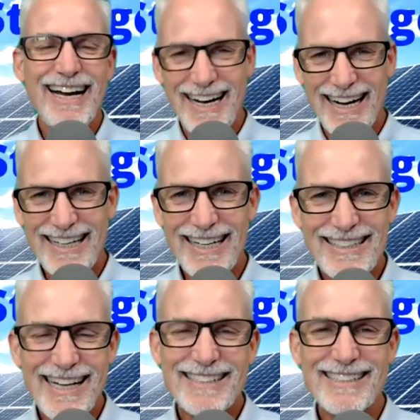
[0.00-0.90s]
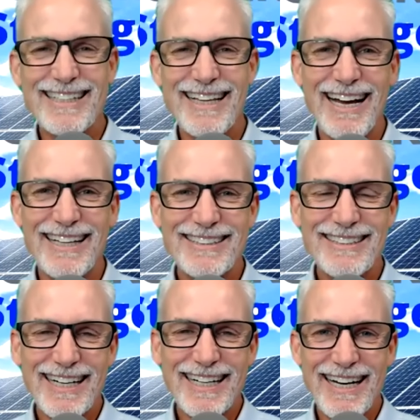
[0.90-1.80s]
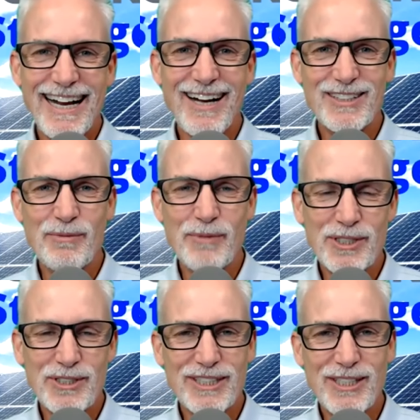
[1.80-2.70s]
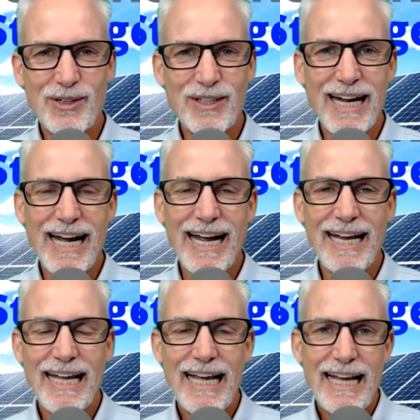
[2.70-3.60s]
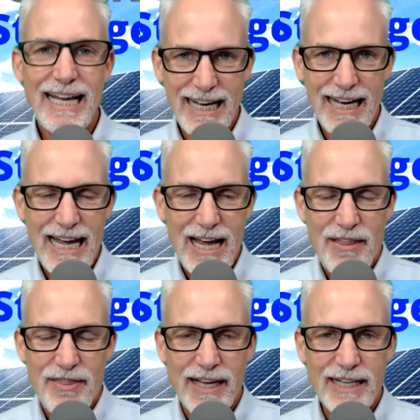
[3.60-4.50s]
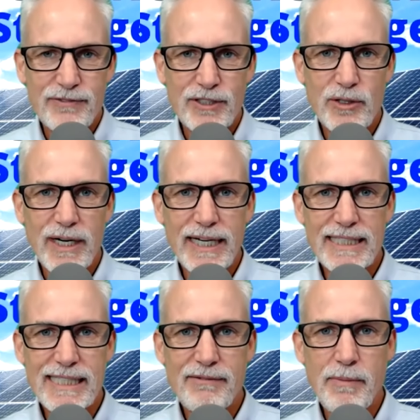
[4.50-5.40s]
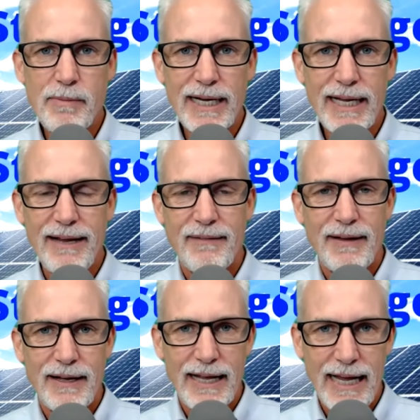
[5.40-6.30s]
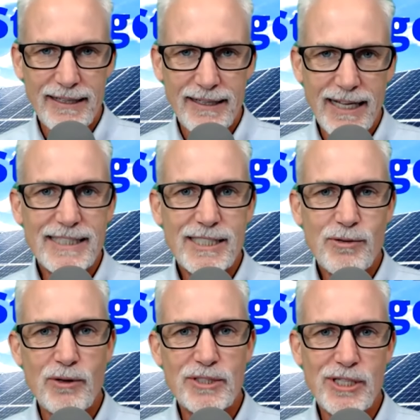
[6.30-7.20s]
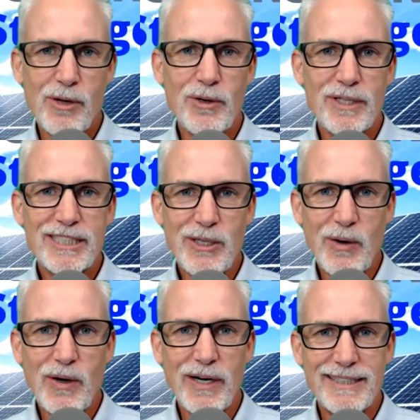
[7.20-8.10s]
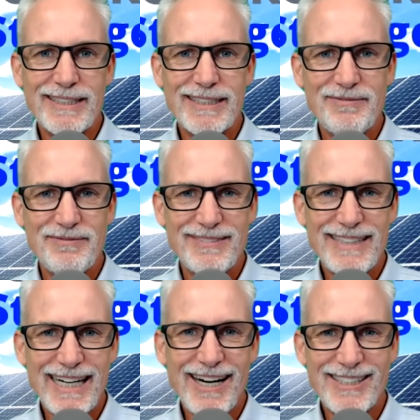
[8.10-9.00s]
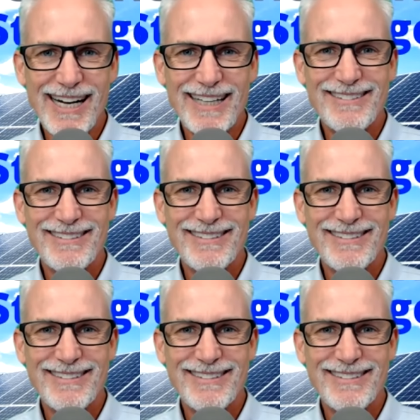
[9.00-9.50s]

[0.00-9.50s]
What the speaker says: I can attest to that. Check it out. Commercial Solar Guy. Thanks for joining us, everybody. And let's grow solar and storage. Take care, John.